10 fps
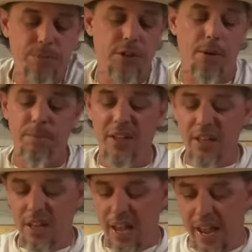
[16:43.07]
So
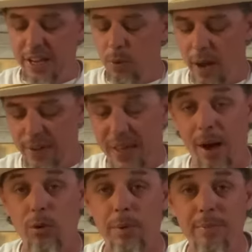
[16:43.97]
anyway,
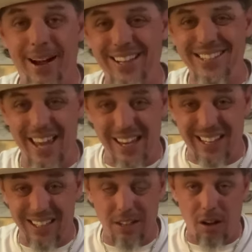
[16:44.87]
that would be my
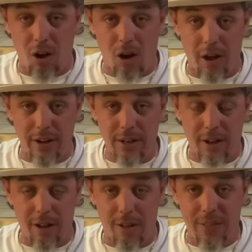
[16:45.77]
take on
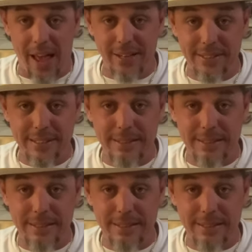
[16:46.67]
that